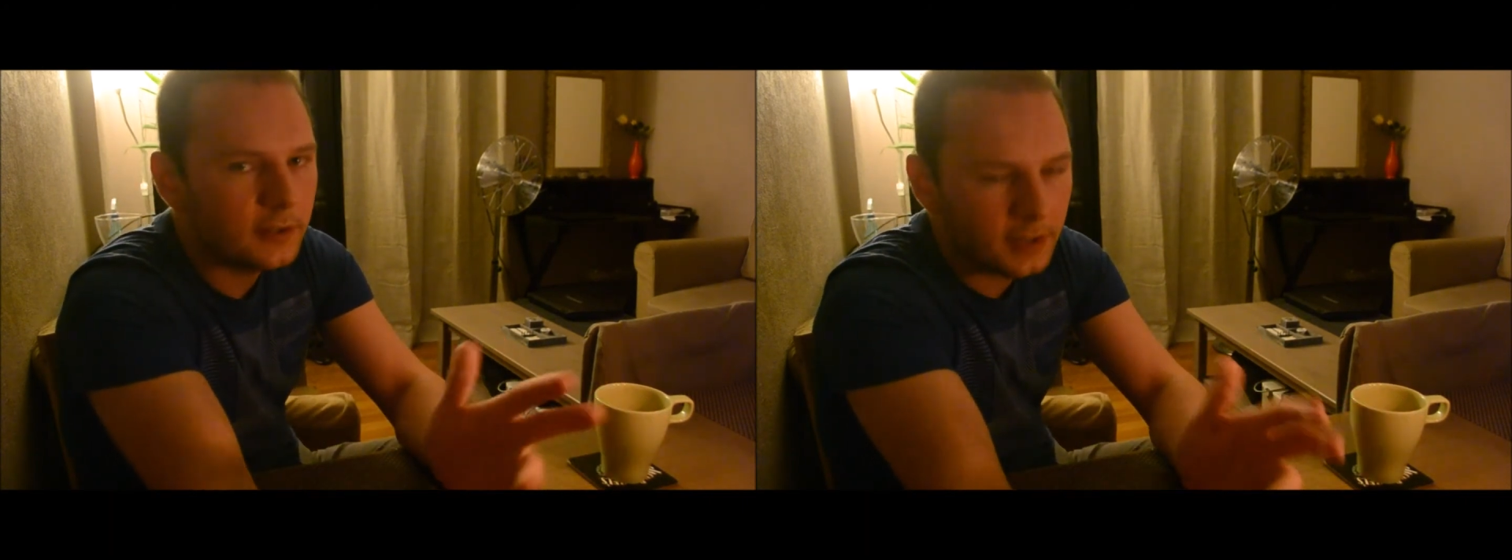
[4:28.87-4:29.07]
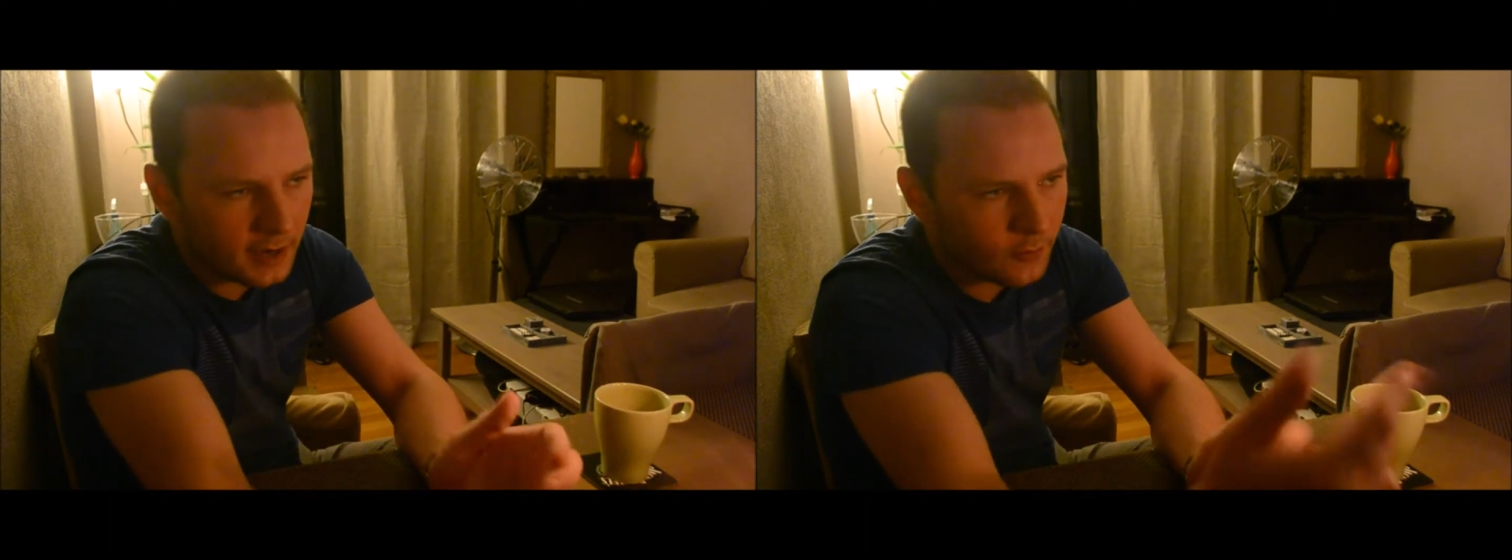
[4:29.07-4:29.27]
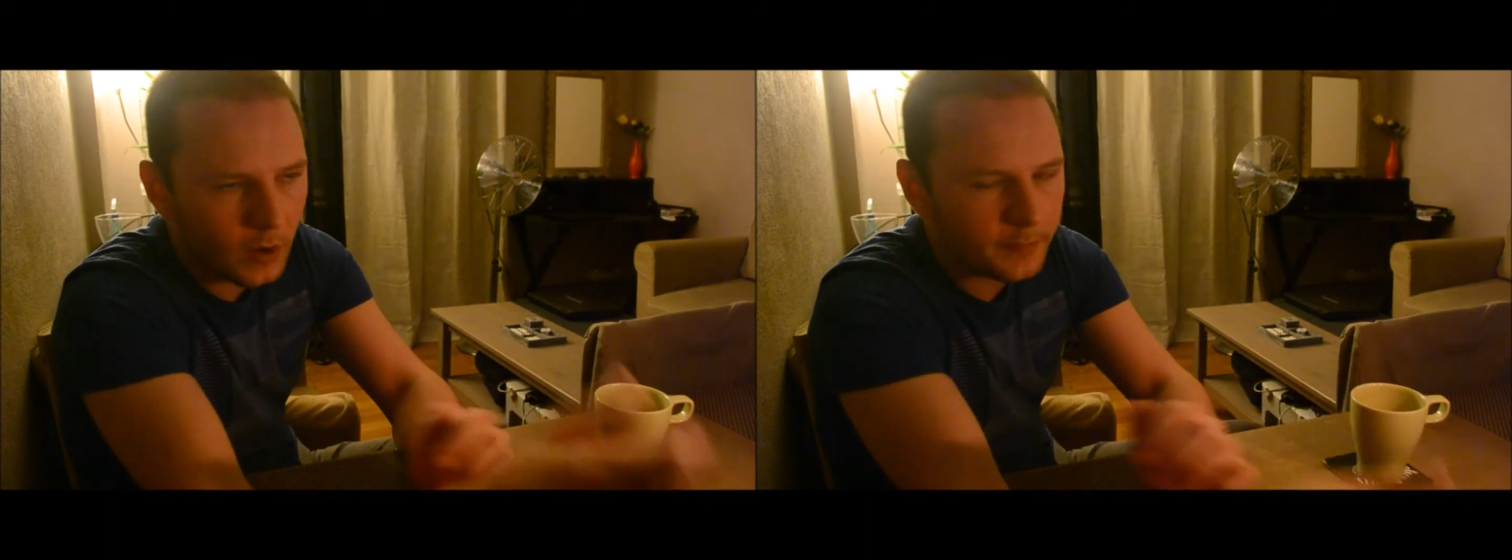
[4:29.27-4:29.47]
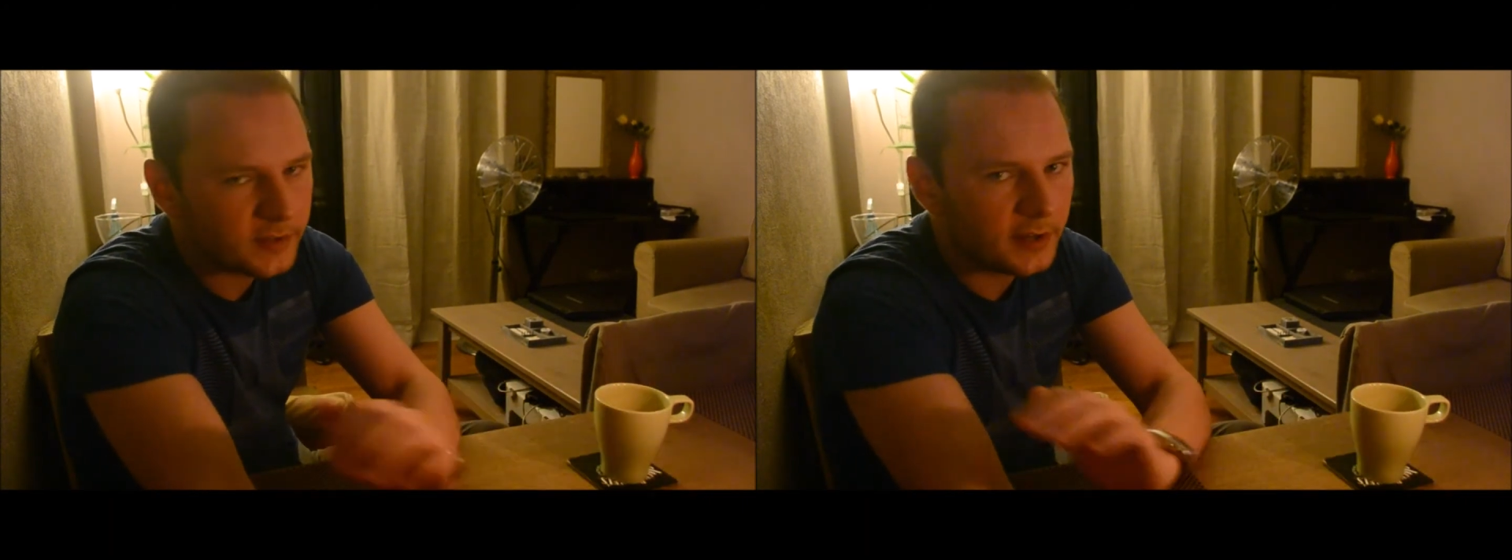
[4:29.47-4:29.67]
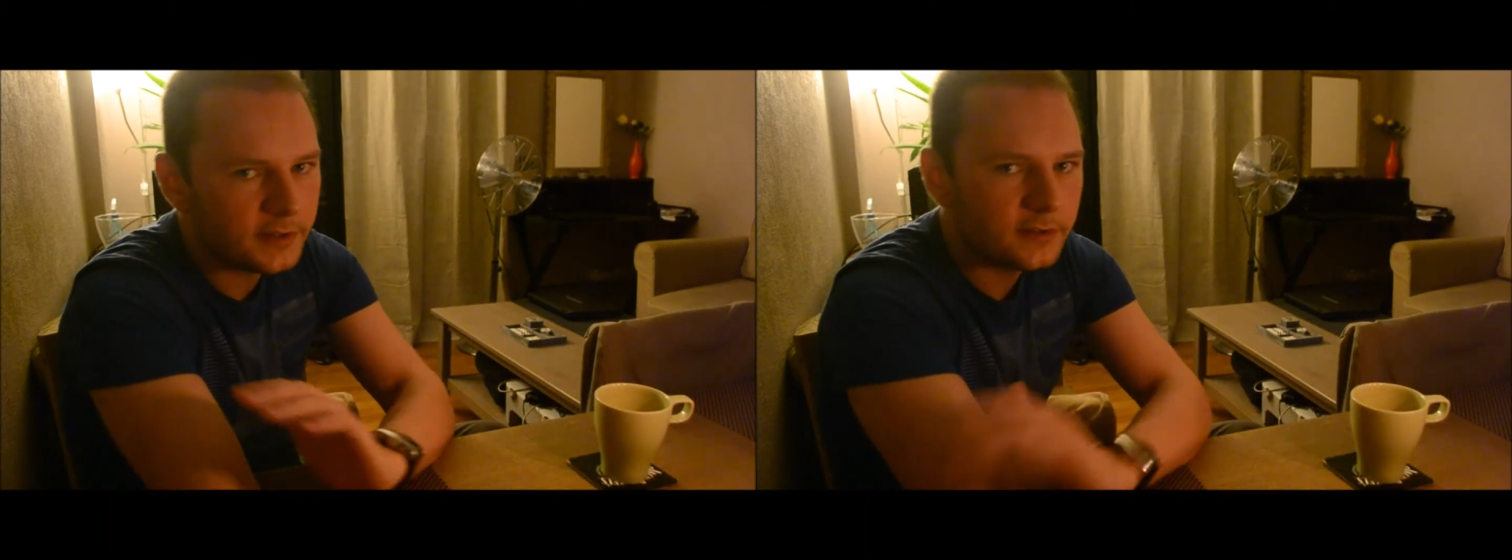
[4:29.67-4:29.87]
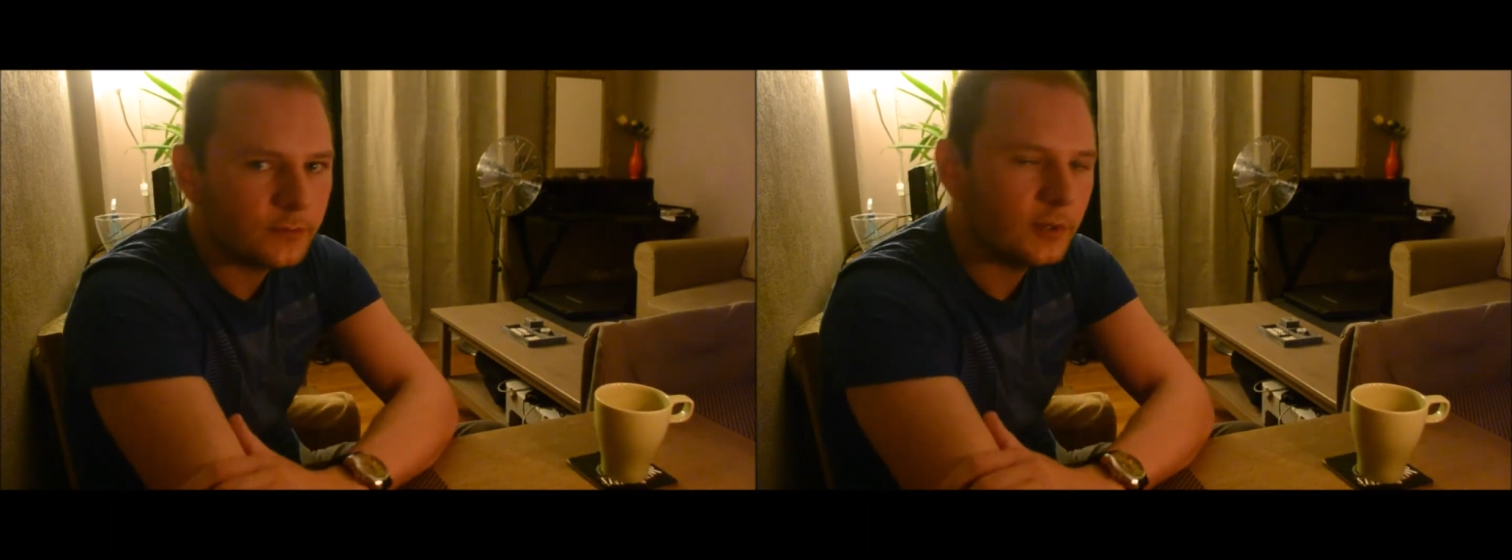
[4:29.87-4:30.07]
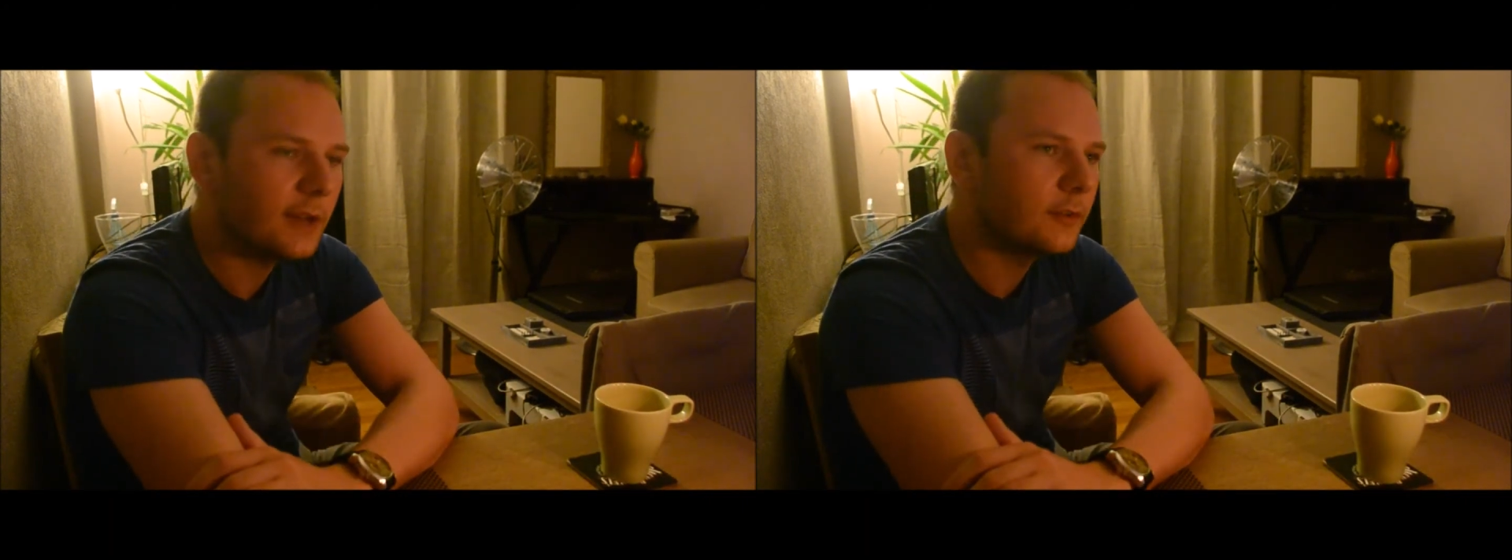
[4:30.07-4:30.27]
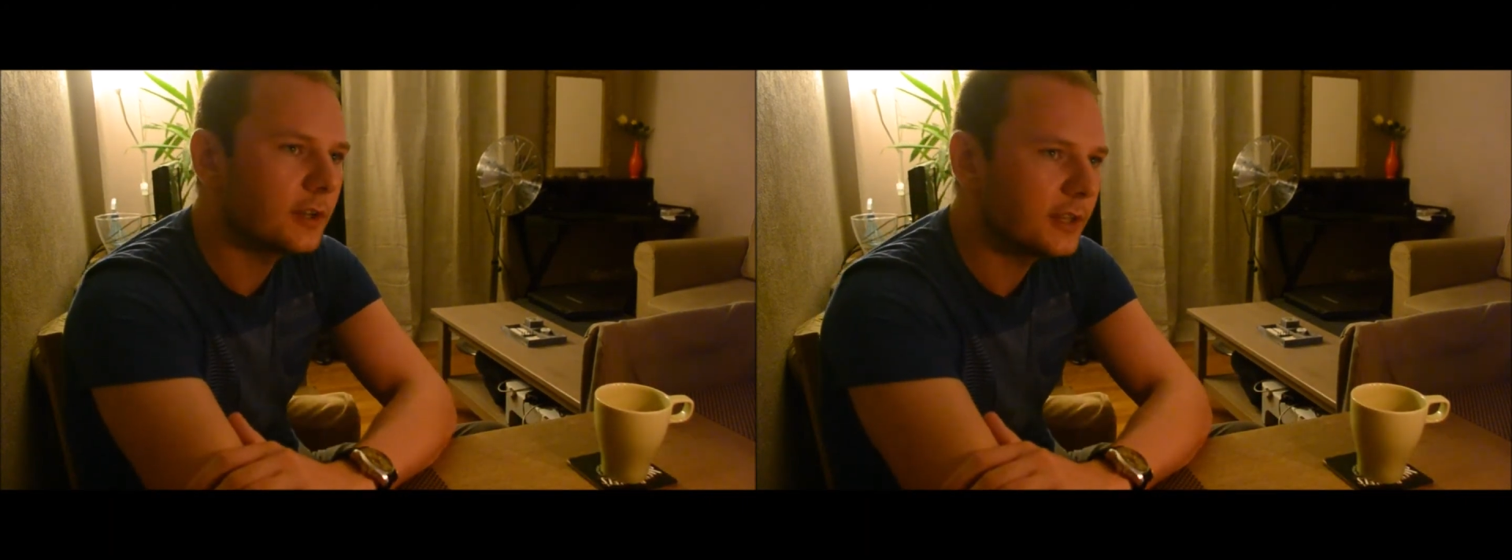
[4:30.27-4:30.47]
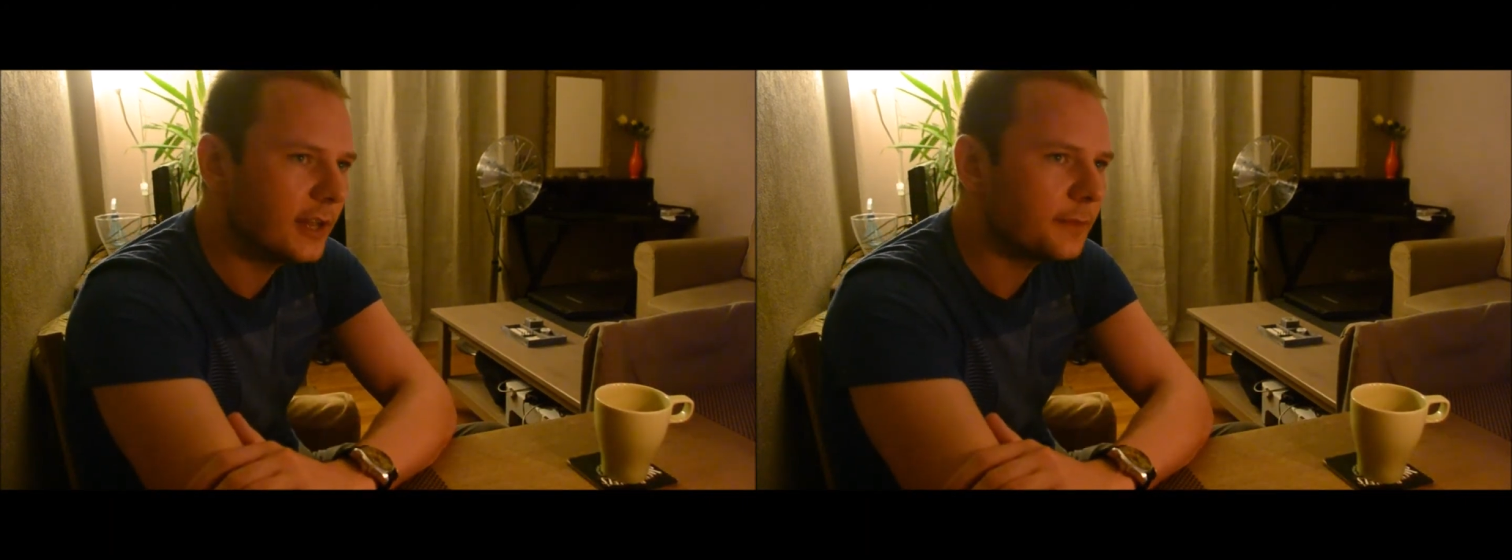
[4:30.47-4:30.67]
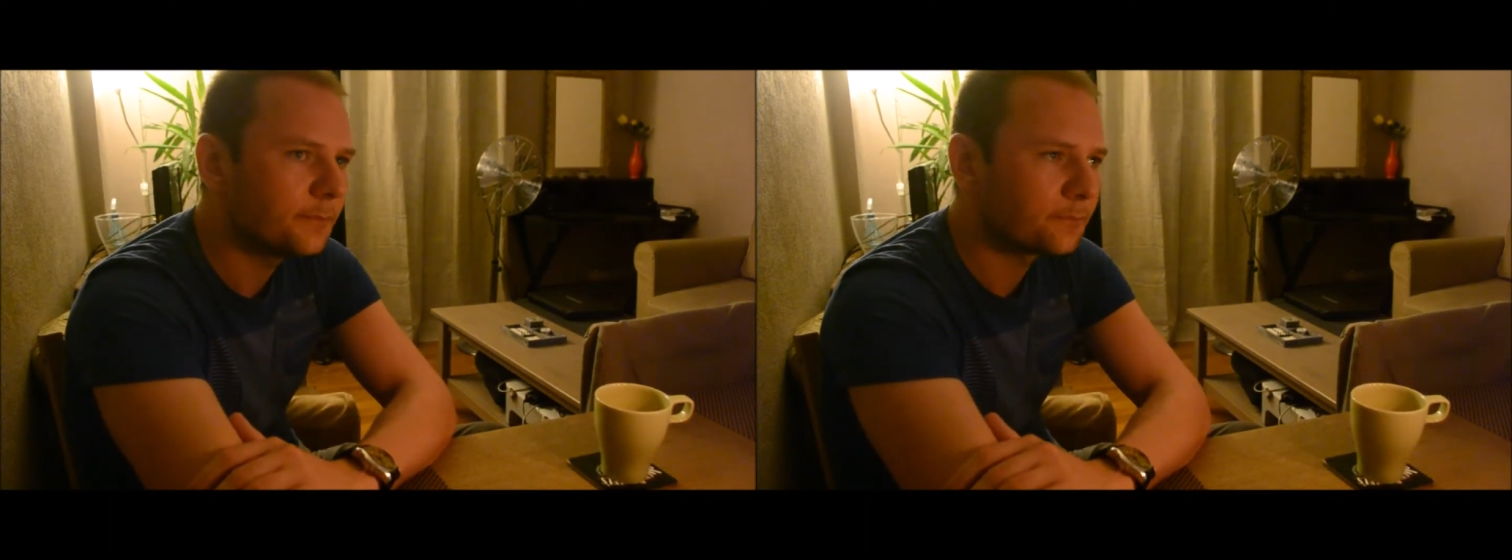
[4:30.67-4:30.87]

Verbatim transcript: They have a website. We'll have a look at that.